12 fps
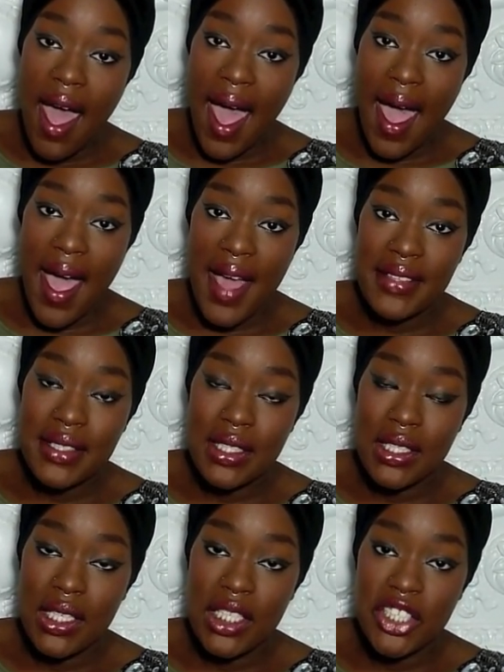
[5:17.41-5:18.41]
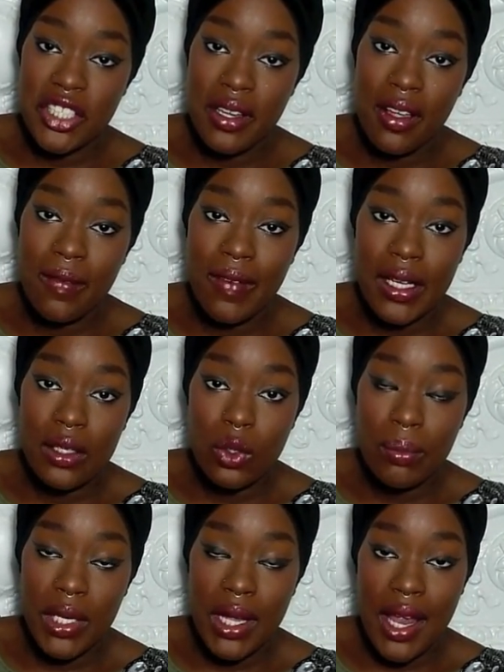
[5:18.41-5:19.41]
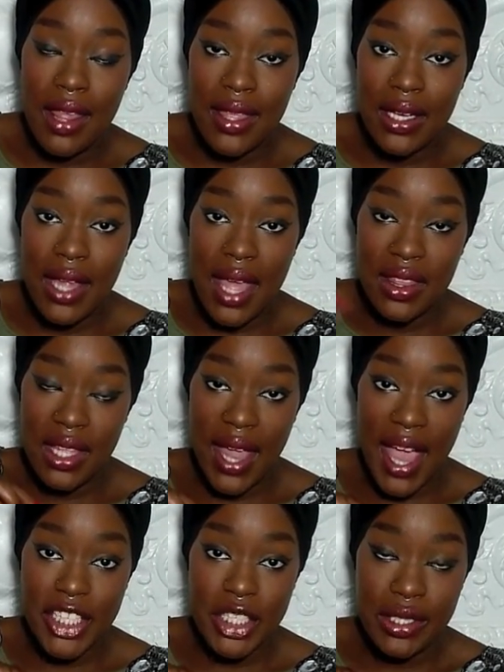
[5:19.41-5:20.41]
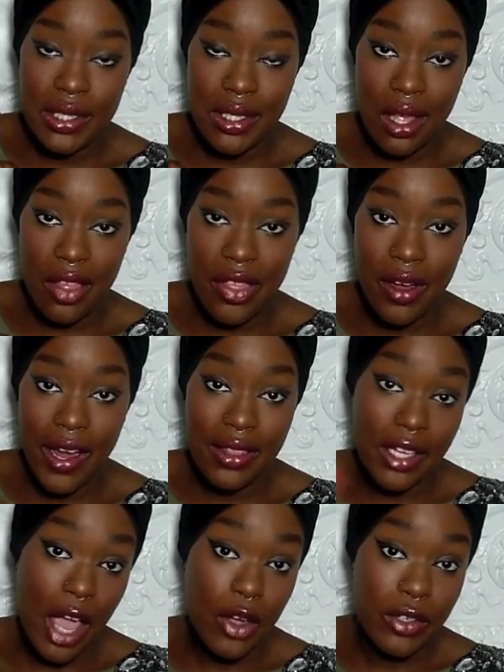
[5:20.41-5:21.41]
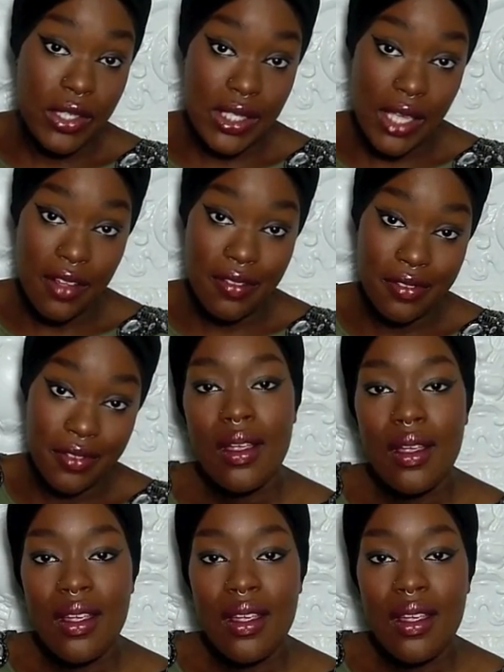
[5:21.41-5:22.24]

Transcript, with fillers: as the Chanel Vitalumiere that they actually sell there at the counter itself.